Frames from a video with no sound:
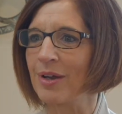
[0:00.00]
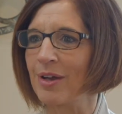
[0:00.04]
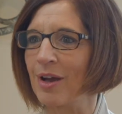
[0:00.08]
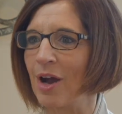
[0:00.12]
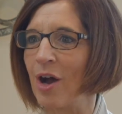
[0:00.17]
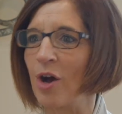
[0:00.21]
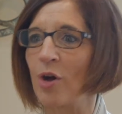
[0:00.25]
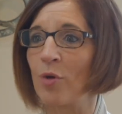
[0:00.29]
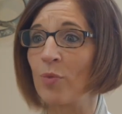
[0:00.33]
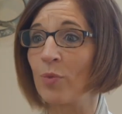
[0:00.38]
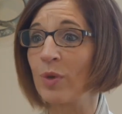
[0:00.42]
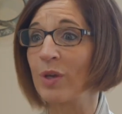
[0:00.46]

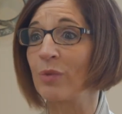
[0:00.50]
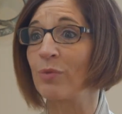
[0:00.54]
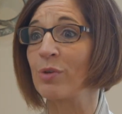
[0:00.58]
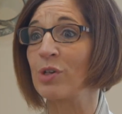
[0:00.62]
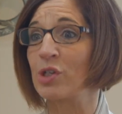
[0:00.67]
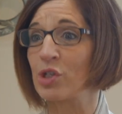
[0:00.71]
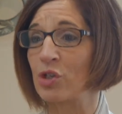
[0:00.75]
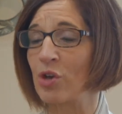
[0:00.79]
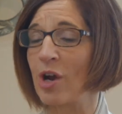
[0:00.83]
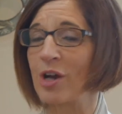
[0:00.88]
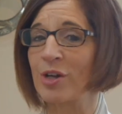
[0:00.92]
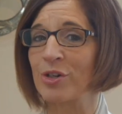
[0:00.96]
oh, we
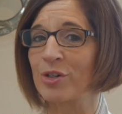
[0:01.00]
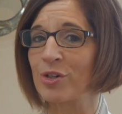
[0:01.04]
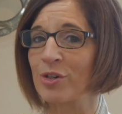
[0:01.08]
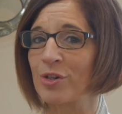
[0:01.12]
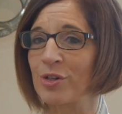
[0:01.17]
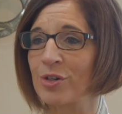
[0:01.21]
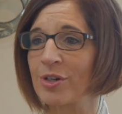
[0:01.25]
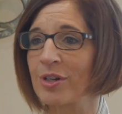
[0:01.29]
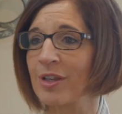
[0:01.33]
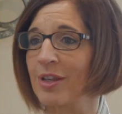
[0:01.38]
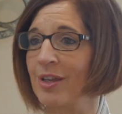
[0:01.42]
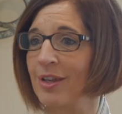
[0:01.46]

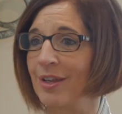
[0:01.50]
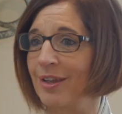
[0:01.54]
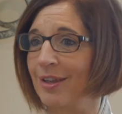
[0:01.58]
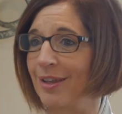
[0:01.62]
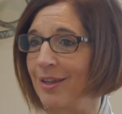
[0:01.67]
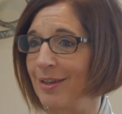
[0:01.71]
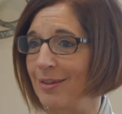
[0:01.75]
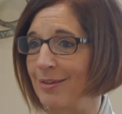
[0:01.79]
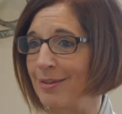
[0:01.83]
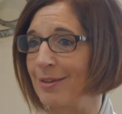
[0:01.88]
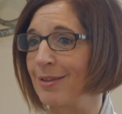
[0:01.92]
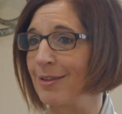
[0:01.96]
restructured
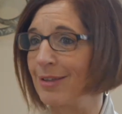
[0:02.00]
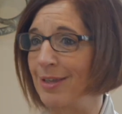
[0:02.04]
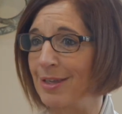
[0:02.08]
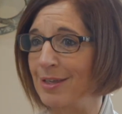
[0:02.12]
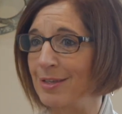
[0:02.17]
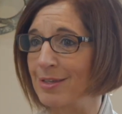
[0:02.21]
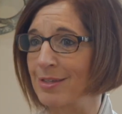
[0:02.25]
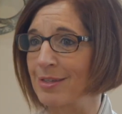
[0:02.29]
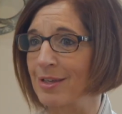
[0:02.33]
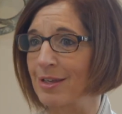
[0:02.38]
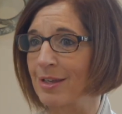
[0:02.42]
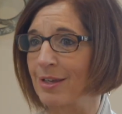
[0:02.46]
into
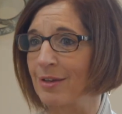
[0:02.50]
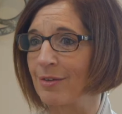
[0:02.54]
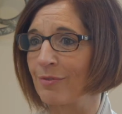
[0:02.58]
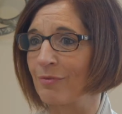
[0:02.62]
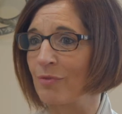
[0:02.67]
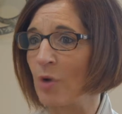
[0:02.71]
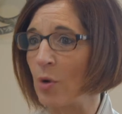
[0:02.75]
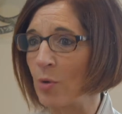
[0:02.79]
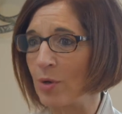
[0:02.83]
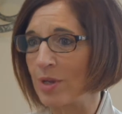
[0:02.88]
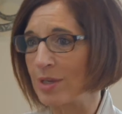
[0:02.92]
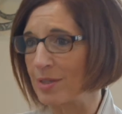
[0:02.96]
these
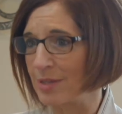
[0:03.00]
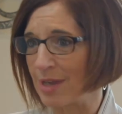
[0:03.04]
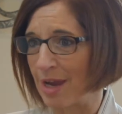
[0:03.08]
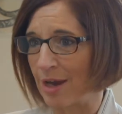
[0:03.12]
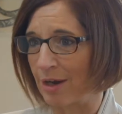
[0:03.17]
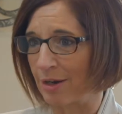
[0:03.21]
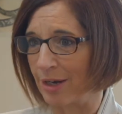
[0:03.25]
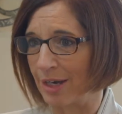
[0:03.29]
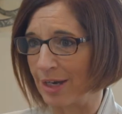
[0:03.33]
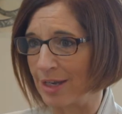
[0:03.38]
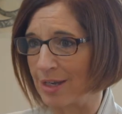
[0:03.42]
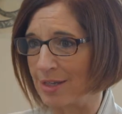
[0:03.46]
focus
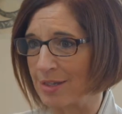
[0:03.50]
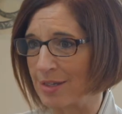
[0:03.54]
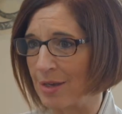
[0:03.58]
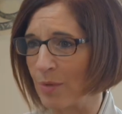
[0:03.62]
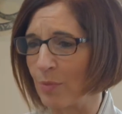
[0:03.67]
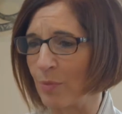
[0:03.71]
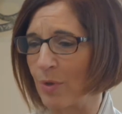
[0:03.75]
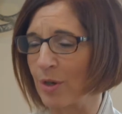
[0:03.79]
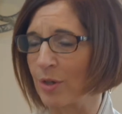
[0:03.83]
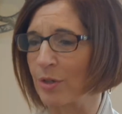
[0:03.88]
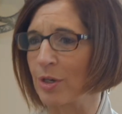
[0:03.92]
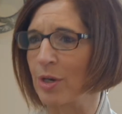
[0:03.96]
areas
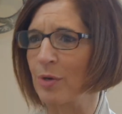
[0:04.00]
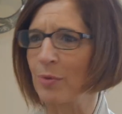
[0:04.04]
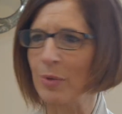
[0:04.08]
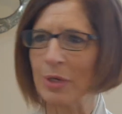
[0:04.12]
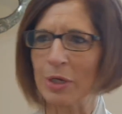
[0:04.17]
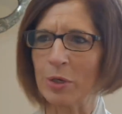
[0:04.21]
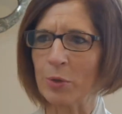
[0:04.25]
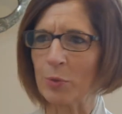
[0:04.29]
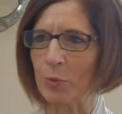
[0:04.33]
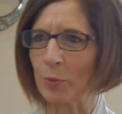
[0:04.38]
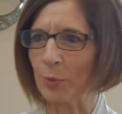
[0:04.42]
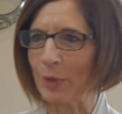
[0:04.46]
and we're
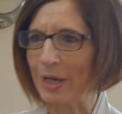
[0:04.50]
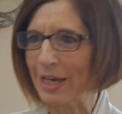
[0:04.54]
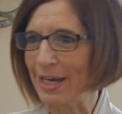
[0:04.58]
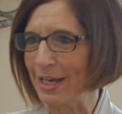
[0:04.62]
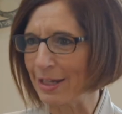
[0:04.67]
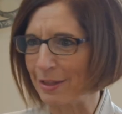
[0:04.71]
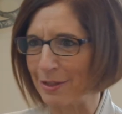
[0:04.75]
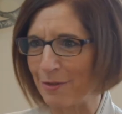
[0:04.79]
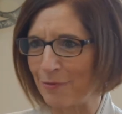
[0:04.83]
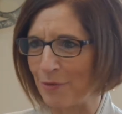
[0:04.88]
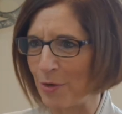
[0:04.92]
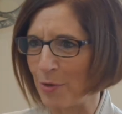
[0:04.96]
doing great
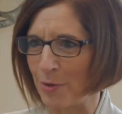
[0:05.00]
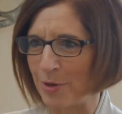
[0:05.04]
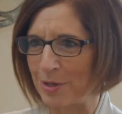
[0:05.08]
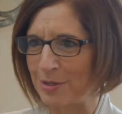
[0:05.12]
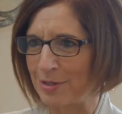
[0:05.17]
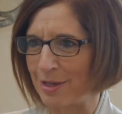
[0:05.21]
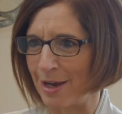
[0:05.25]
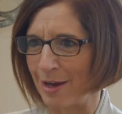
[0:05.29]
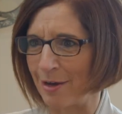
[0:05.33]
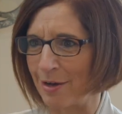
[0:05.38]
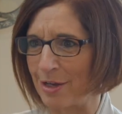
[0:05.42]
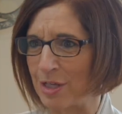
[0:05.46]
at the
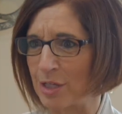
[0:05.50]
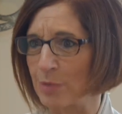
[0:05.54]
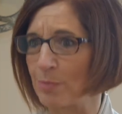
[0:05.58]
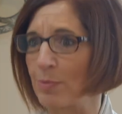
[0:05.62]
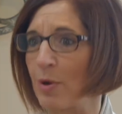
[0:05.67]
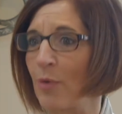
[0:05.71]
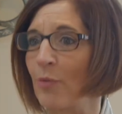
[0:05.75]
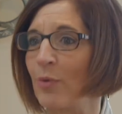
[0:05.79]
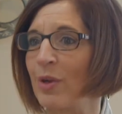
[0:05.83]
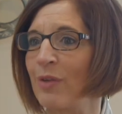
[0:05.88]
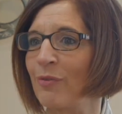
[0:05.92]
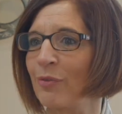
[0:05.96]
focus areas,
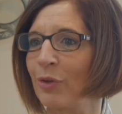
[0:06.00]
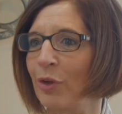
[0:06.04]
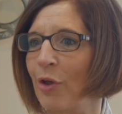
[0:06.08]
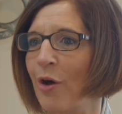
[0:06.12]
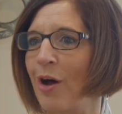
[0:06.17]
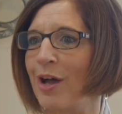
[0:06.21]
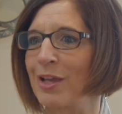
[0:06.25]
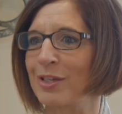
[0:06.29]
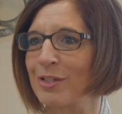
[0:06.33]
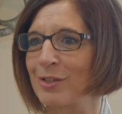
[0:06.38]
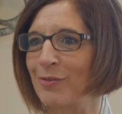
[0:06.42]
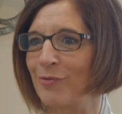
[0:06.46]
but we've
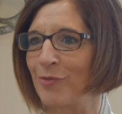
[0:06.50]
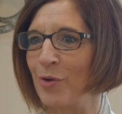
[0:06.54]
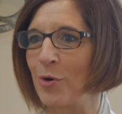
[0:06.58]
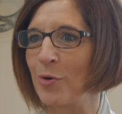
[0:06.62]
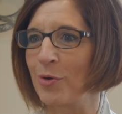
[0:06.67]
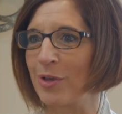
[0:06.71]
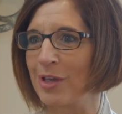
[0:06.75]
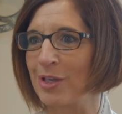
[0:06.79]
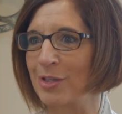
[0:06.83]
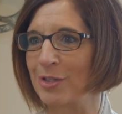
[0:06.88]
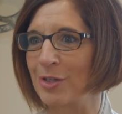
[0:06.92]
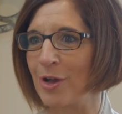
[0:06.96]
lost
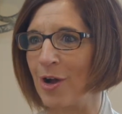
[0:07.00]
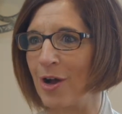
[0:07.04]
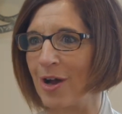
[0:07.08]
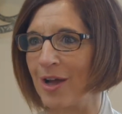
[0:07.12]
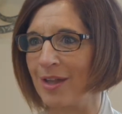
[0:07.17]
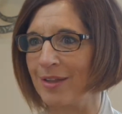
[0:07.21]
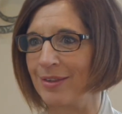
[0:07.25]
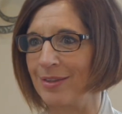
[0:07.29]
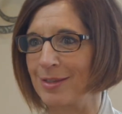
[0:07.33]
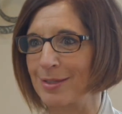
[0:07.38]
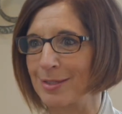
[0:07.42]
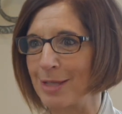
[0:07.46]
focus
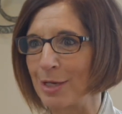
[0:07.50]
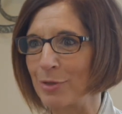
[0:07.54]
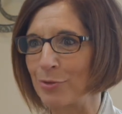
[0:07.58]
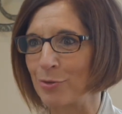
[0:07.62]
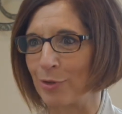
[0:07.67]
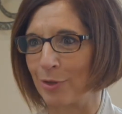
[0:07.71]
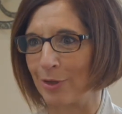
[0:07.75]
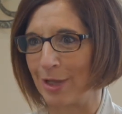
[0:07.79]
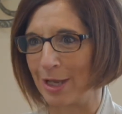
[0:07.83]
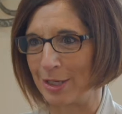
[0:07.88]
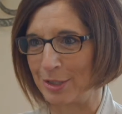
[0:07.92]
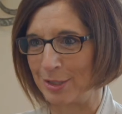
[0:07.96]
on the
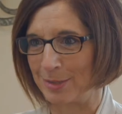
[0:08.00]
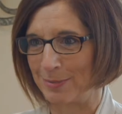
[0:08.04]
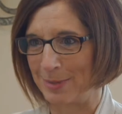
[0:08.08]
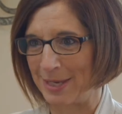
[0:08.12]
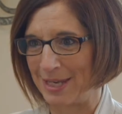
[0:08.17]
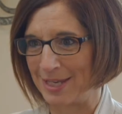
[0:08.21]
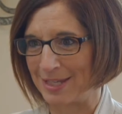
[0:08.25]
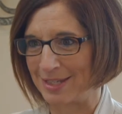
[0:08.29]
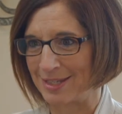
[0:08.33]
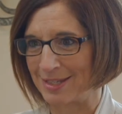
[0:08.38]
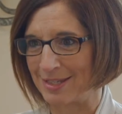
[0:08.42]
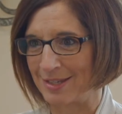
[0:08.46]
centralized
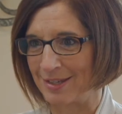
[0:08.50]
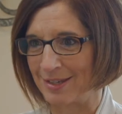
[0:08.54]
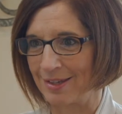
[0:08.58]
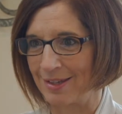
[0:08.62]
piece.